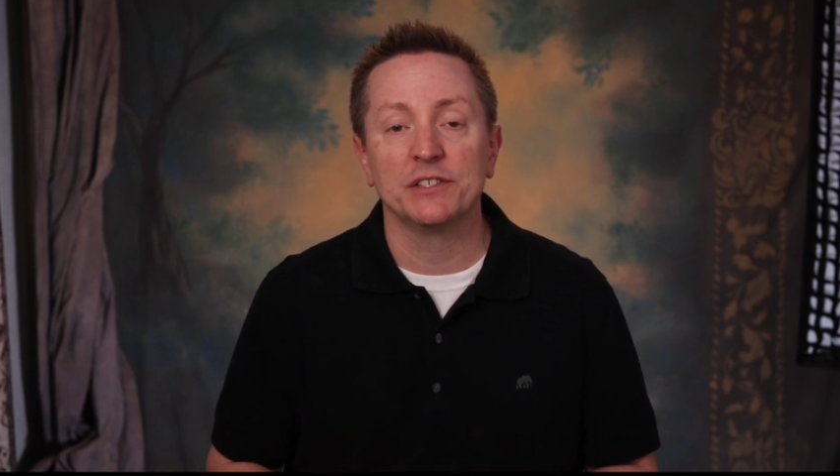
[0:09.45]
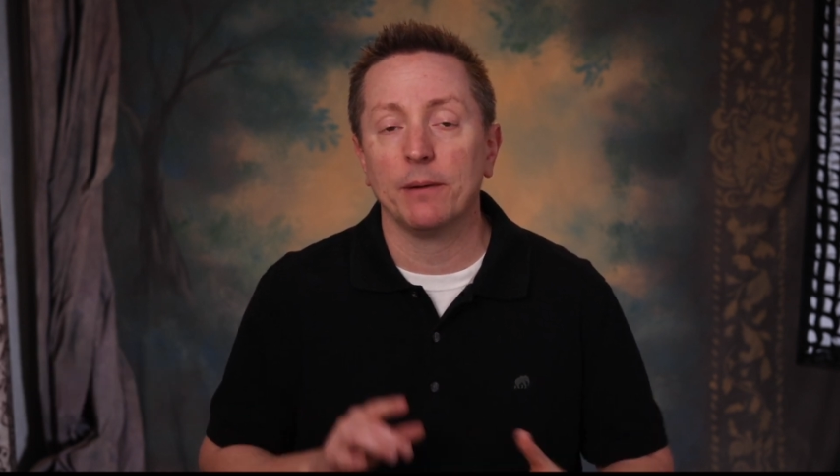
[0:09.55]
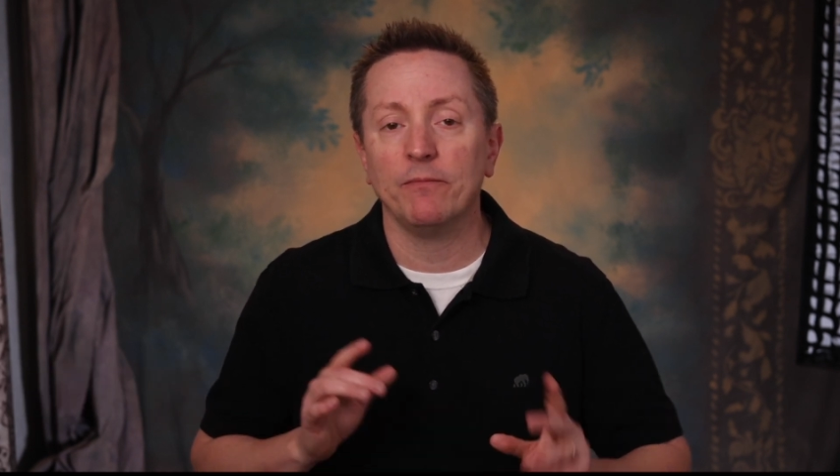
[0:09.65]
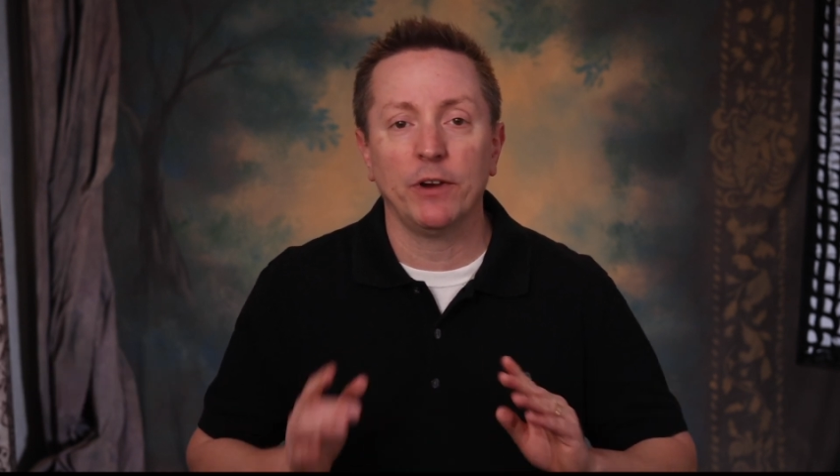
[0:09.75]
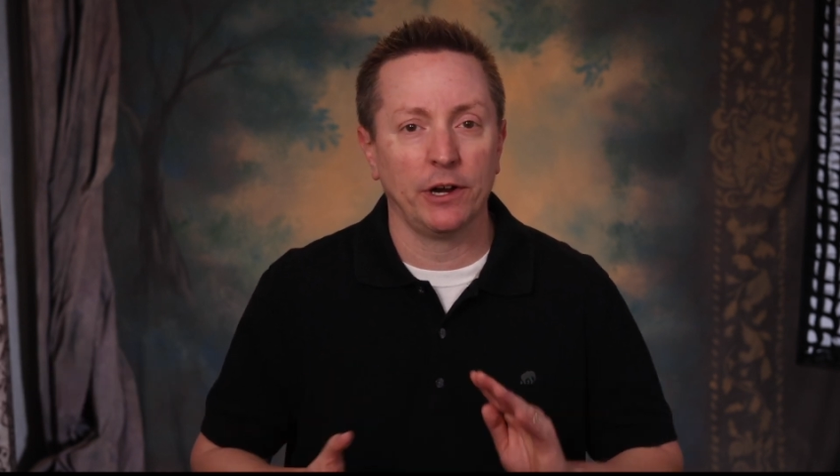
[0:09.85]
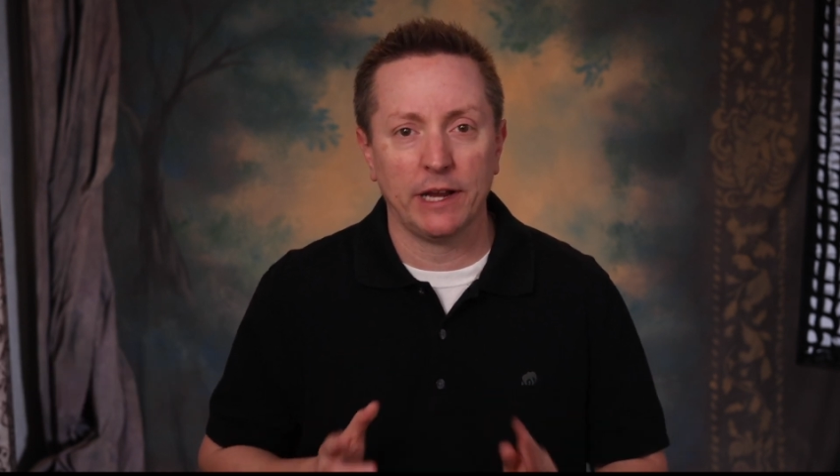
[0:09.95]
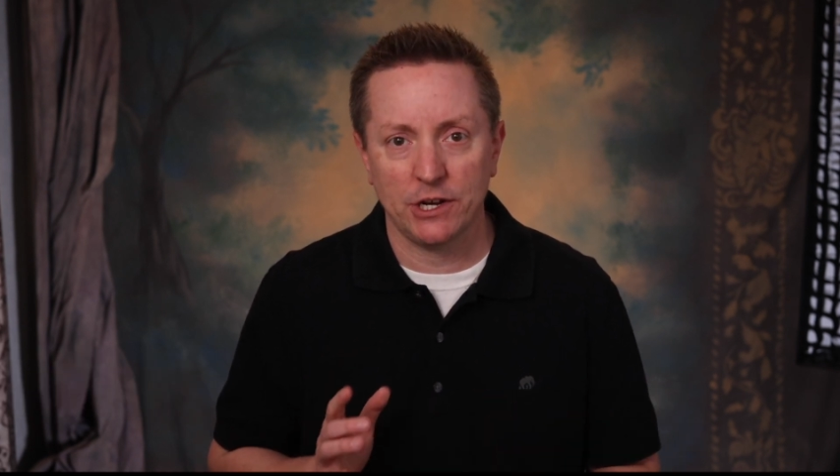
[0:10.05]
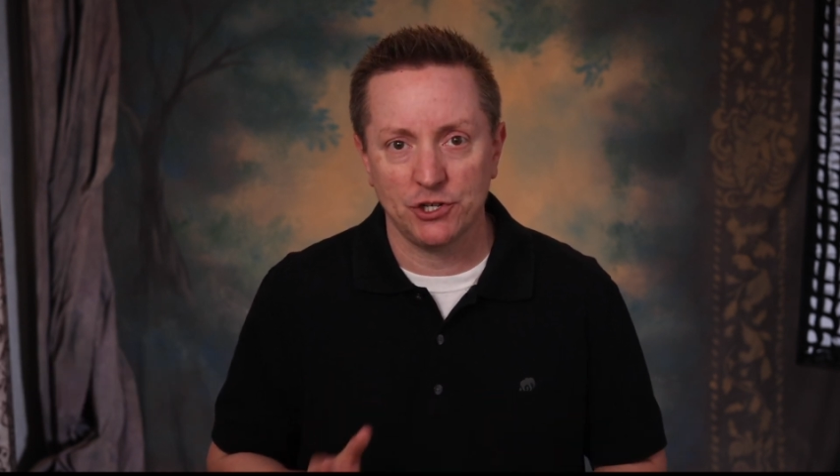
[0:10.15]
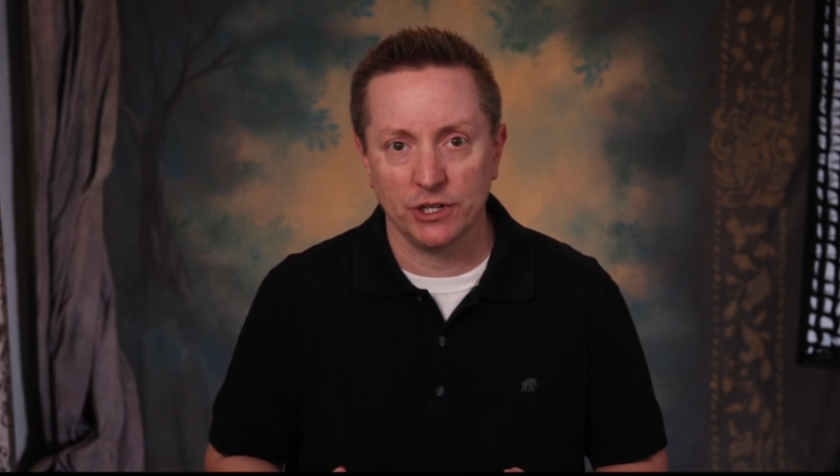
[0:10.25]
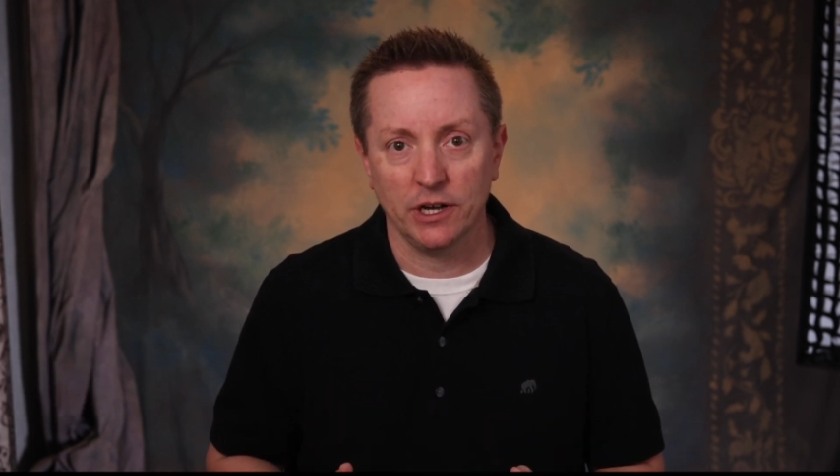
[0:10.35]
some
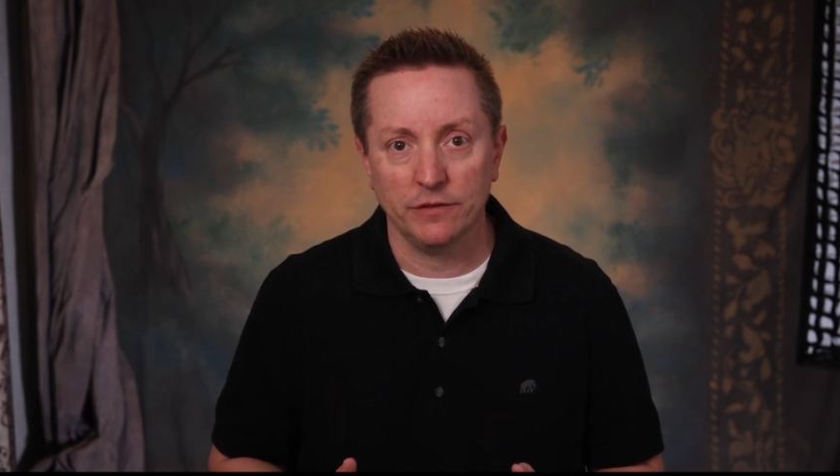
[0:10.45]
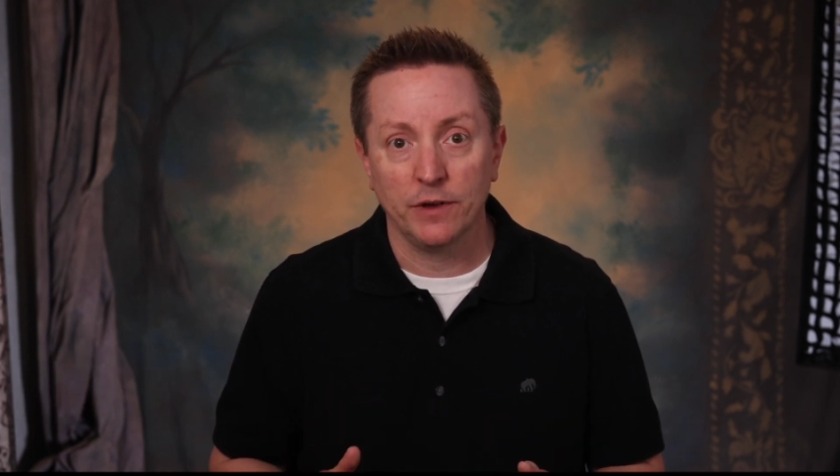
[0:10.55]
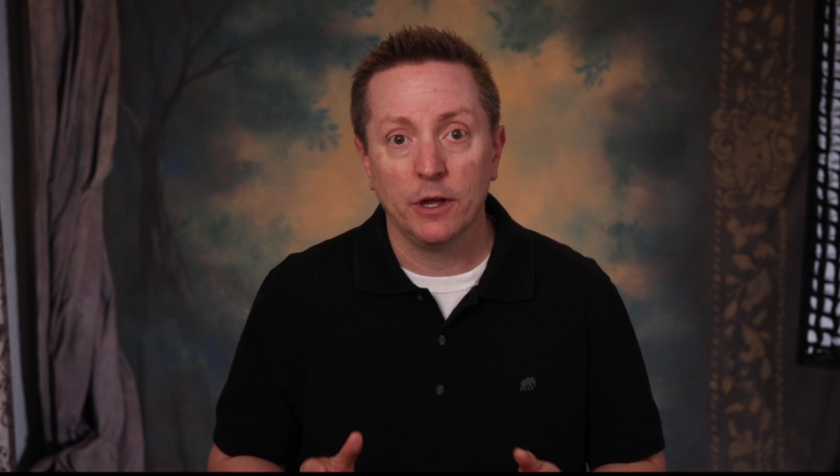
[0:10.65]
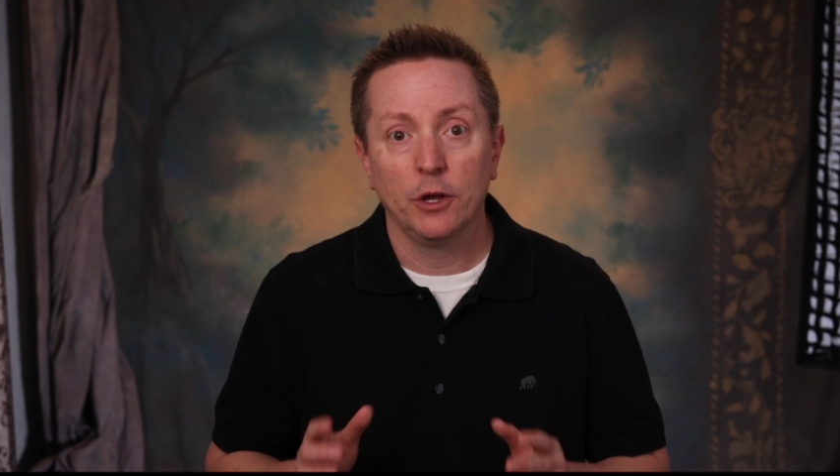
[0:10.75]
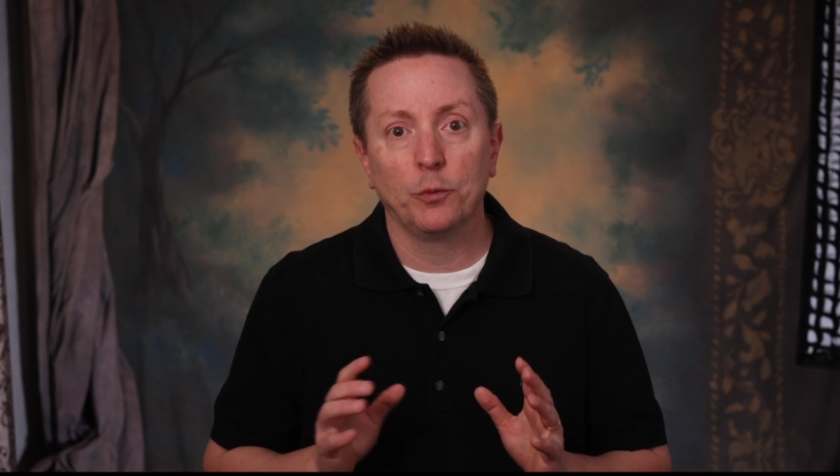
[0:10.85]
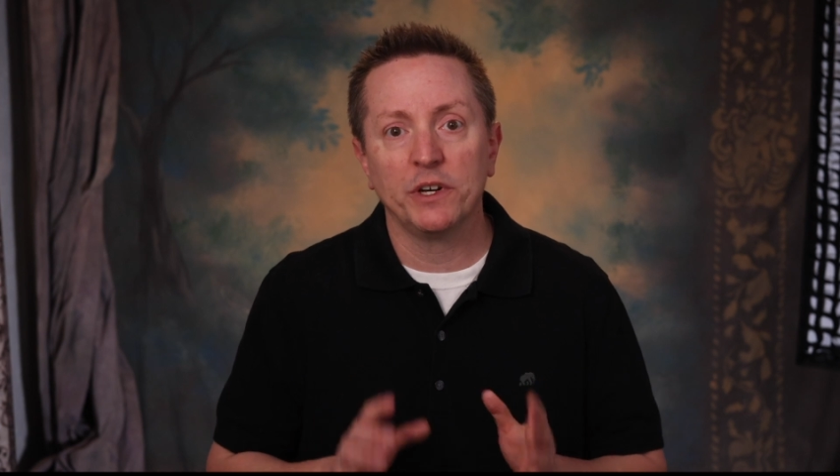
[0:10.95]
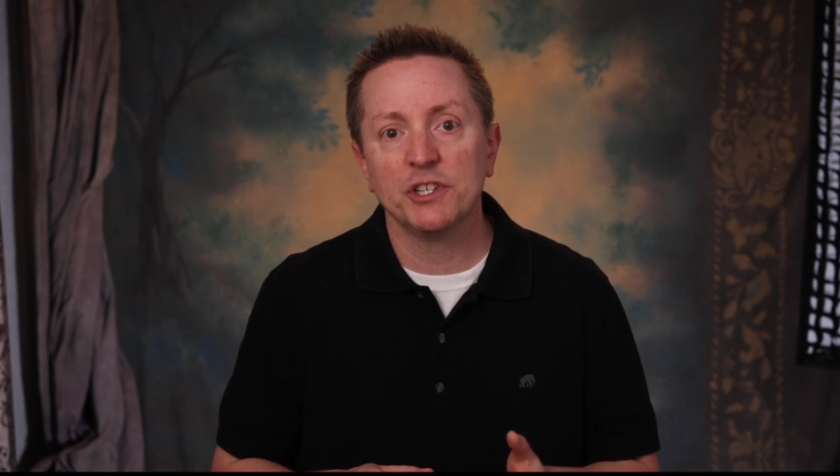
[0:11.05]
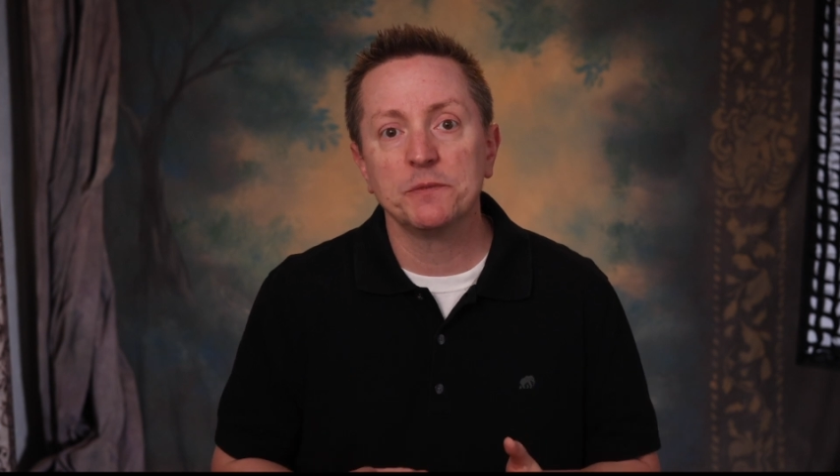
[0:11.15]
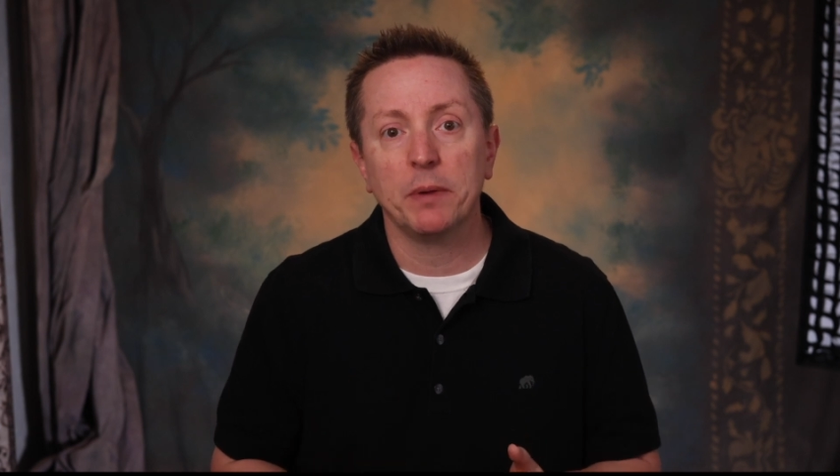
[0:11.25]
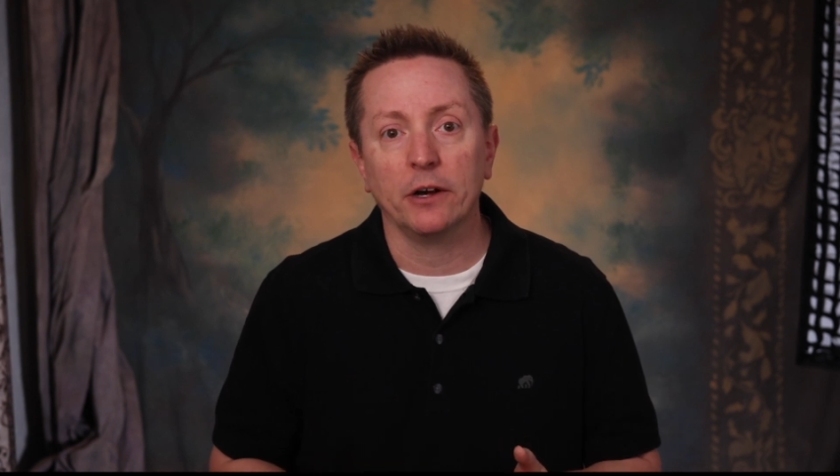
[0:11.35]
variation of which
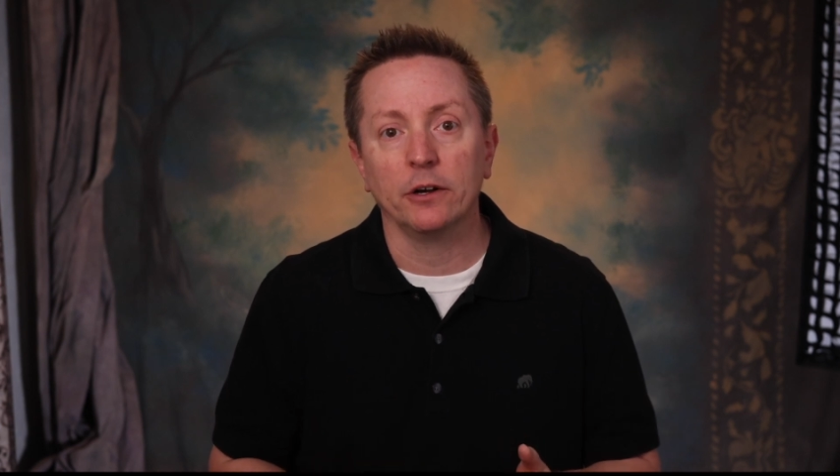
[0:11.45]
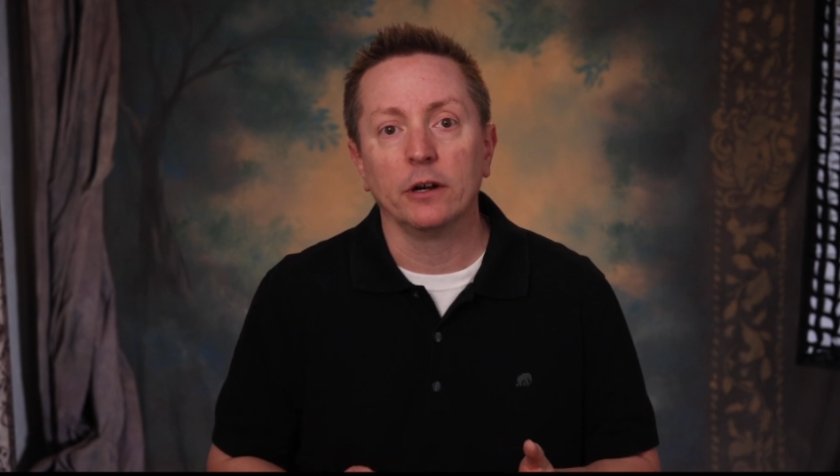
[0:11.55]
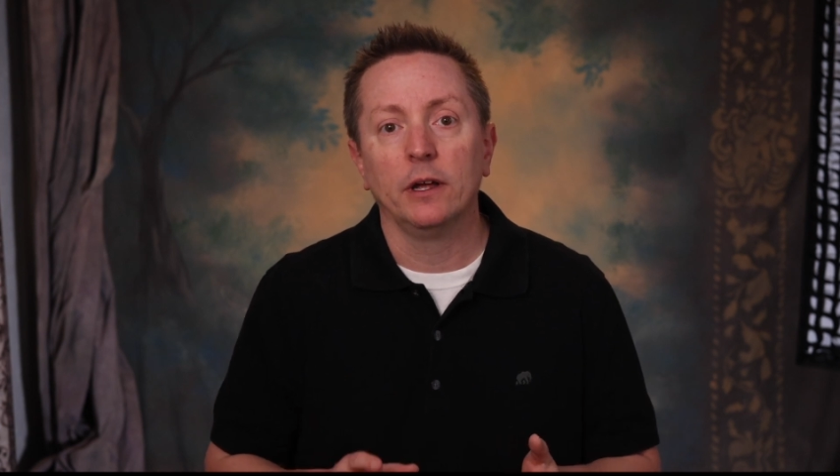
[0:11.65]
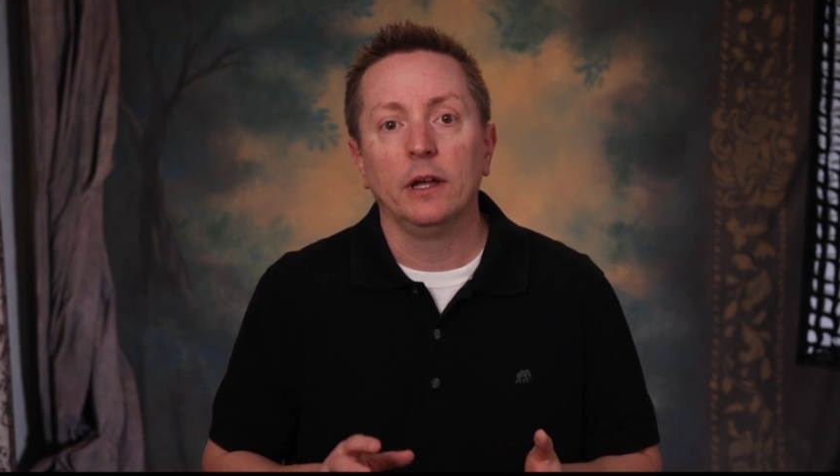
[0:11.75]
is better.